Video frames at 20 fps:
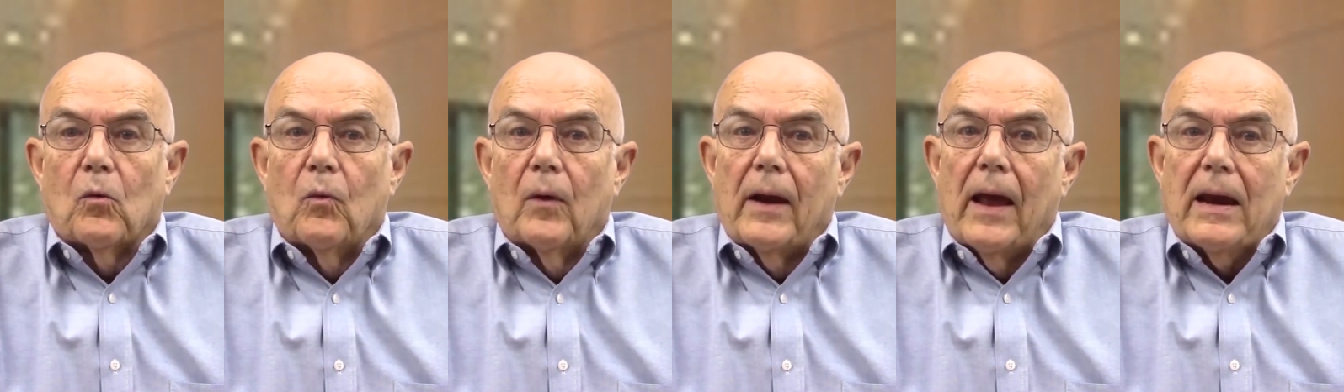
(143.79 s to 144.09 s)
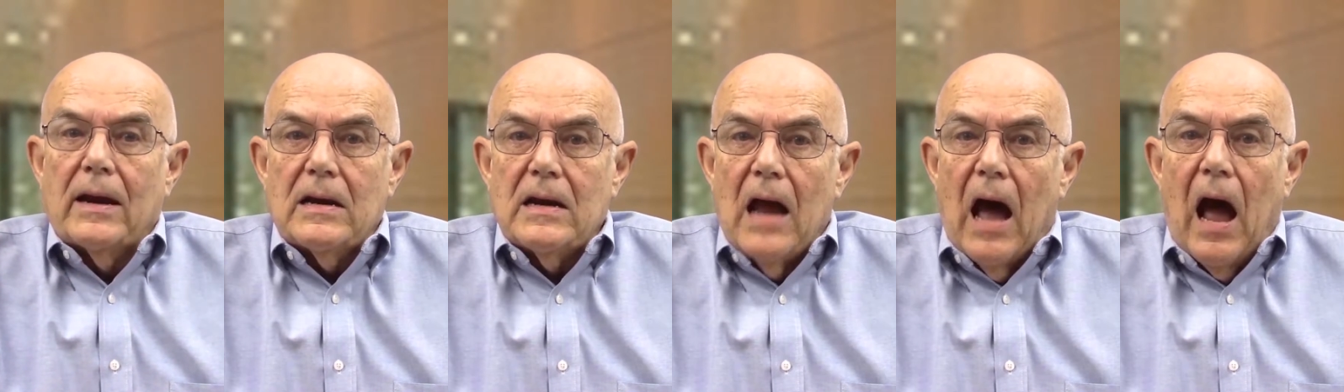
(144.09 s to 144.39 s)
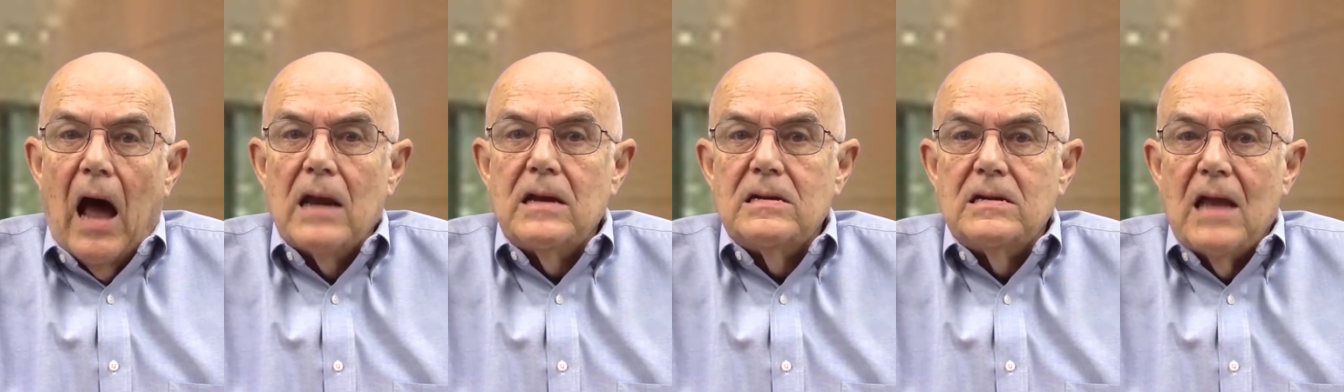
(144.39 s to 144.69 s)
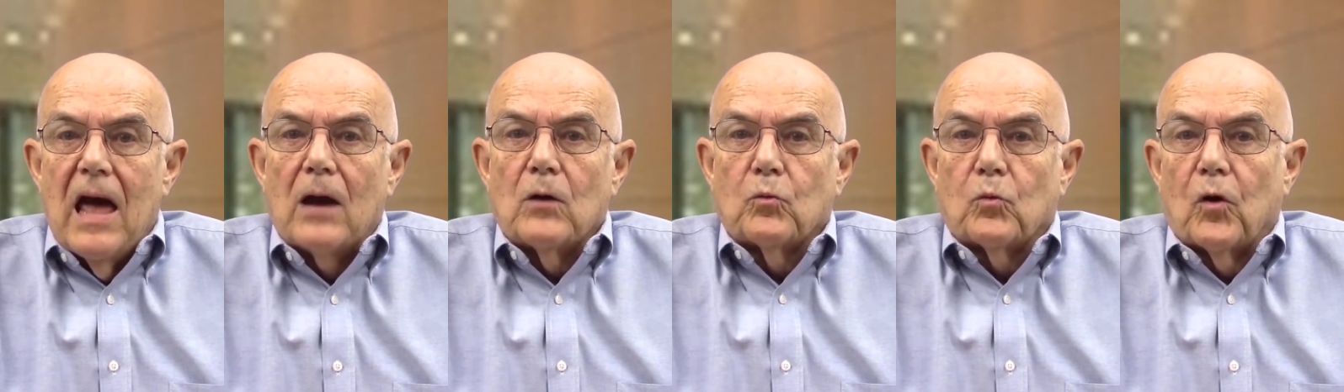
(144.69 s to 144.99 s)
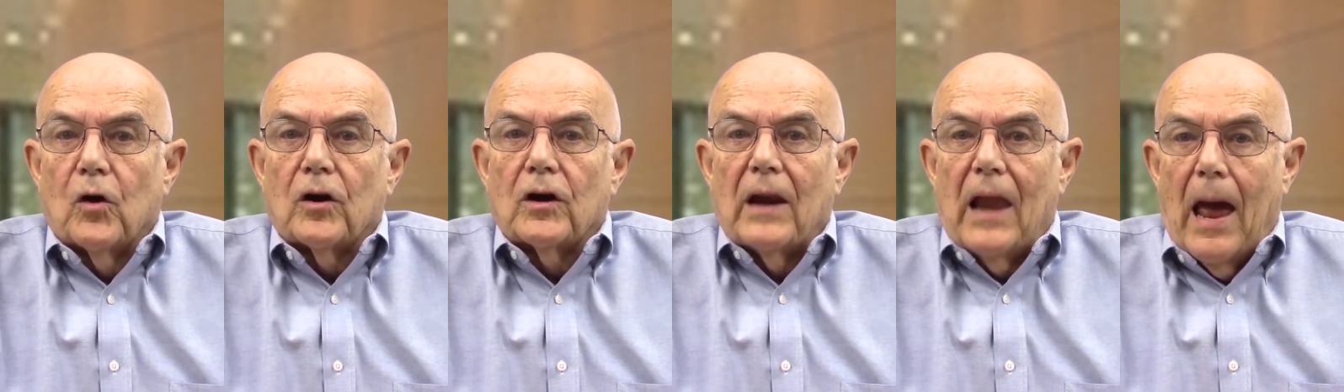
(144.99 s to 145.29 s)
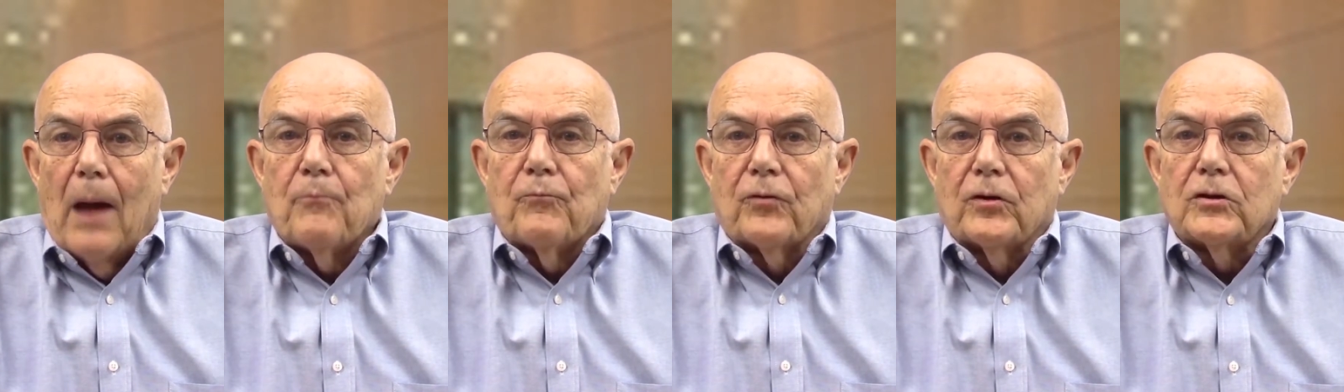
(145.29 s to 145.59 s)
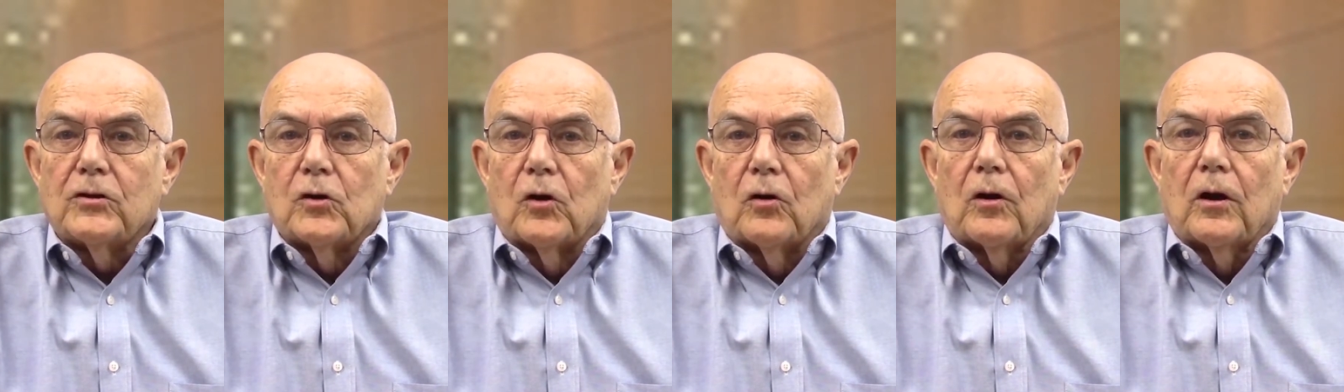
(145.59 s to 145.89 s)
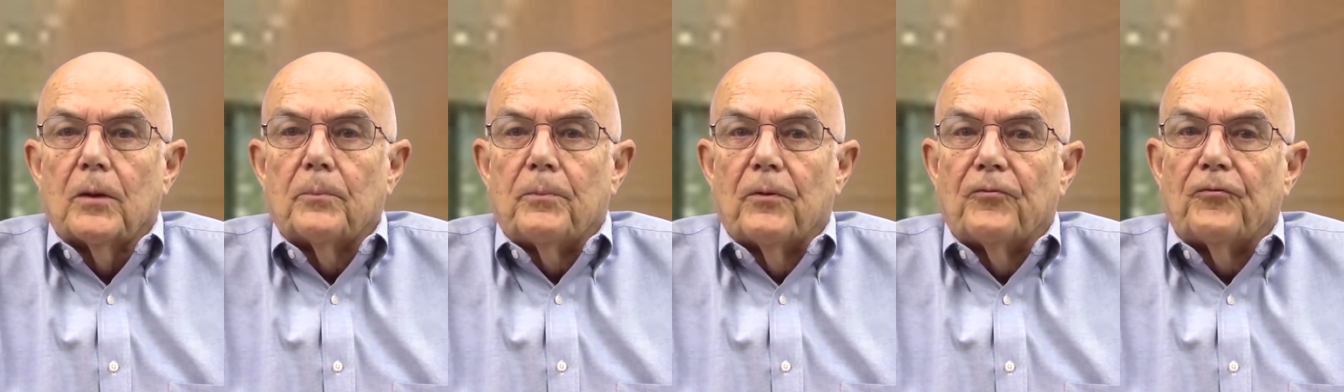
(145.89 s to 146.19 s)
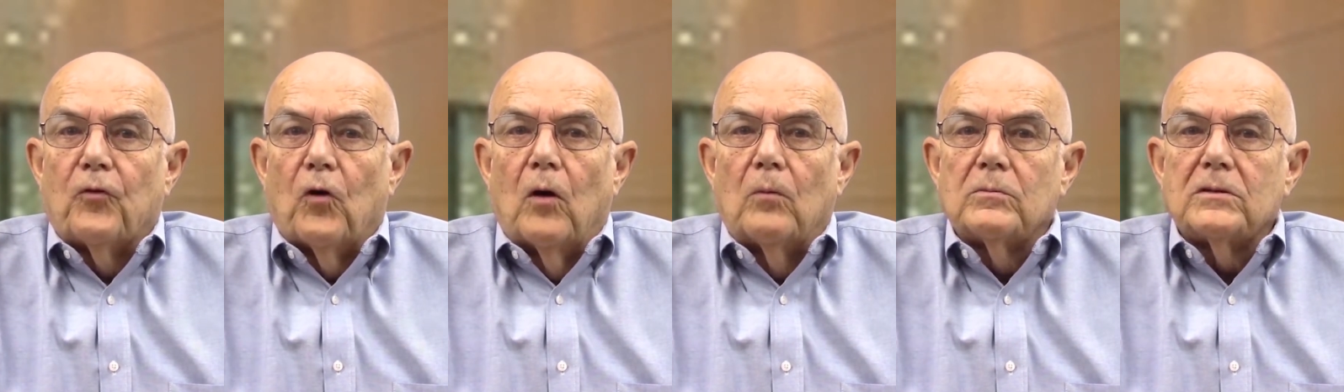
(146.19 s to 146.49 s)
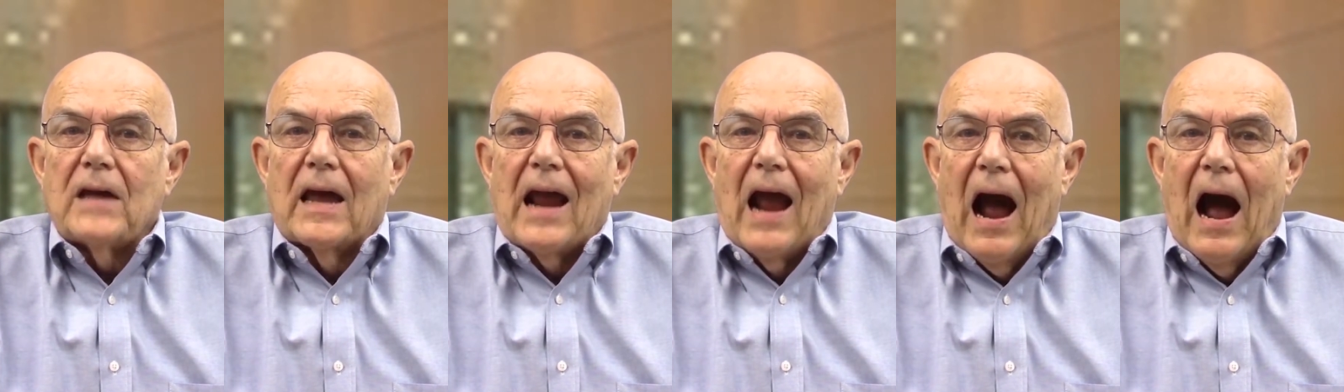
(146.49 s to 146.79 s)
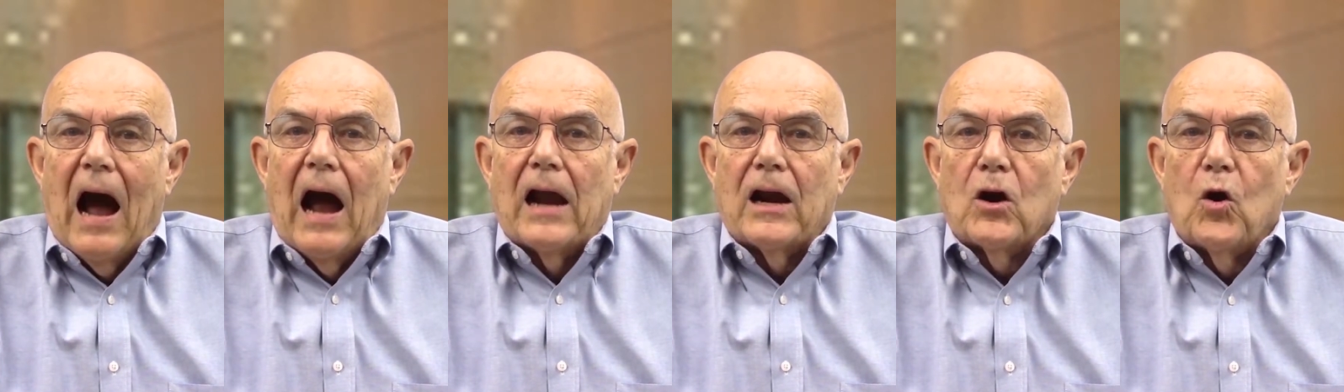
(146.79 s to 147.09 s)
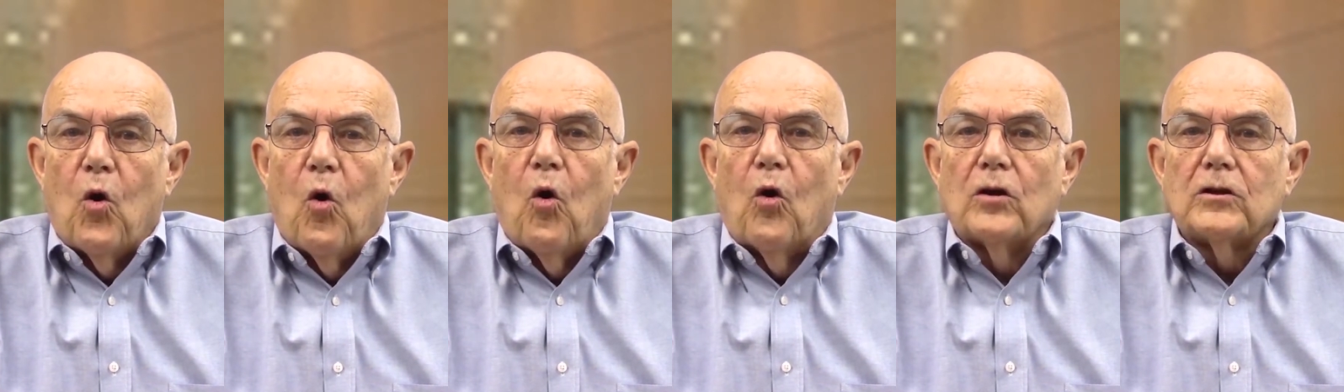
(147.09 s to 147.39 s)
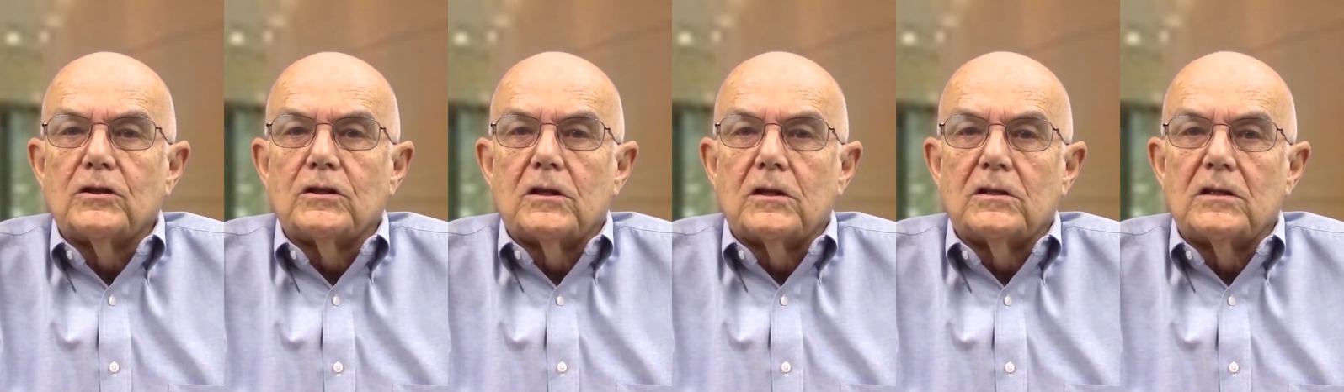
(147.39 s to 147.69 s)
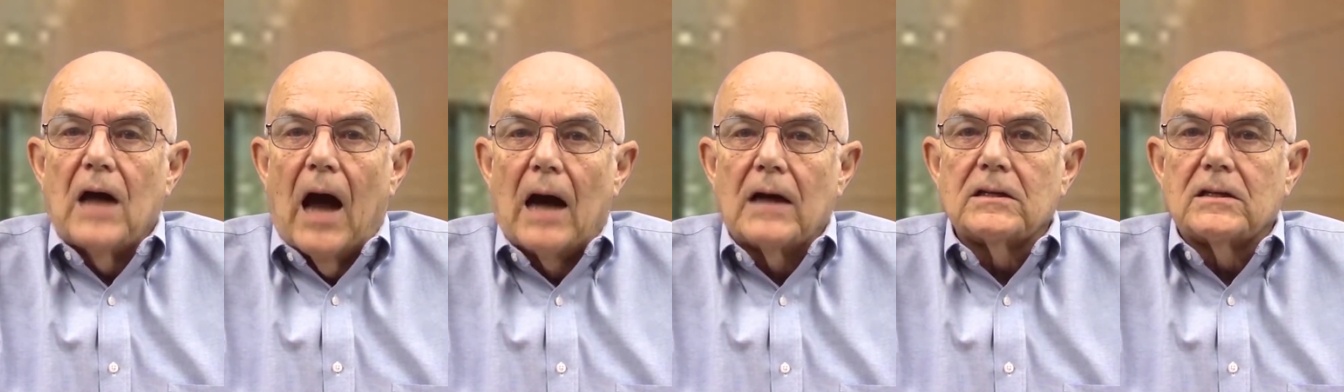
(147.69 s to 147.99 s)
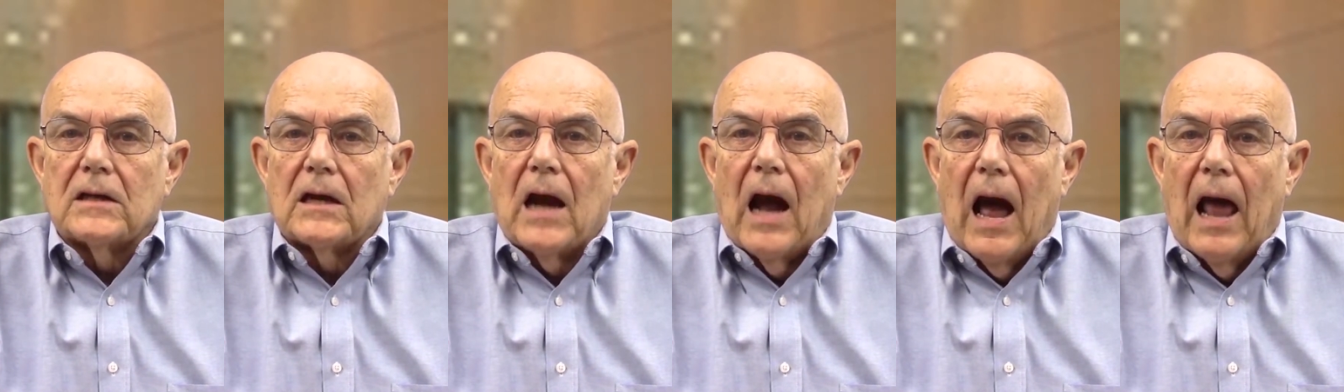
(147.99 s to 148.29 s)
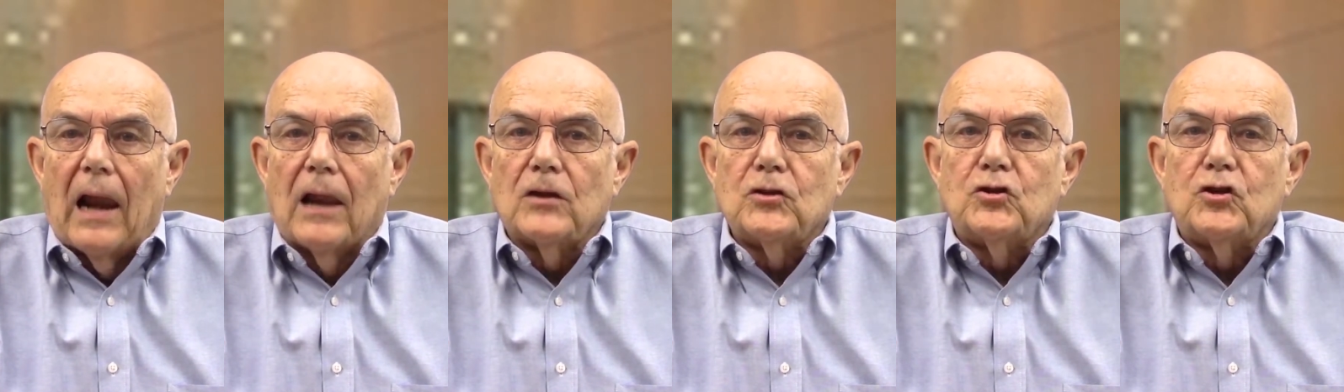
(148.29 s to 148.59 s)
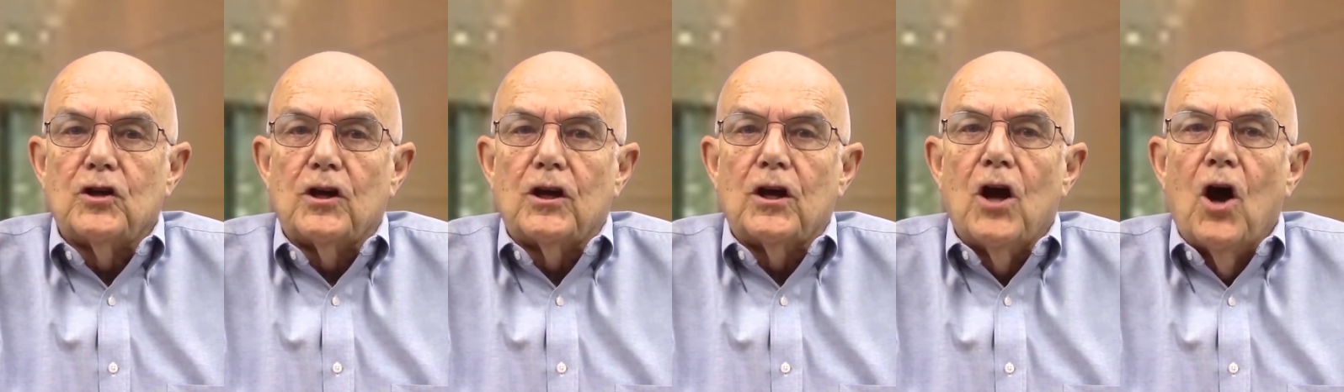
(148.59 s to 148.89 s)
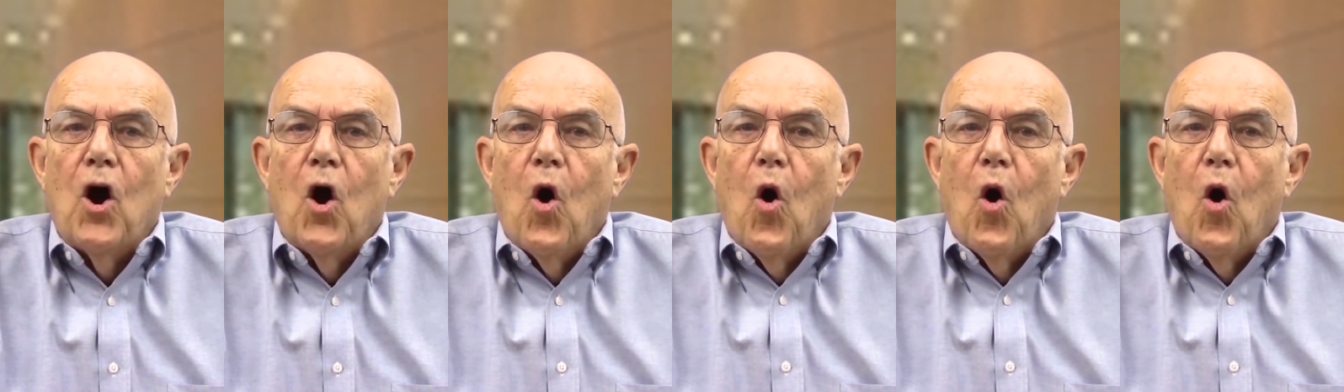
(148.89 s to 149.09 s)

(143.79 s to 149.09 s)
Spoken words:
when a non-network laboratory performs a high-cost toxicology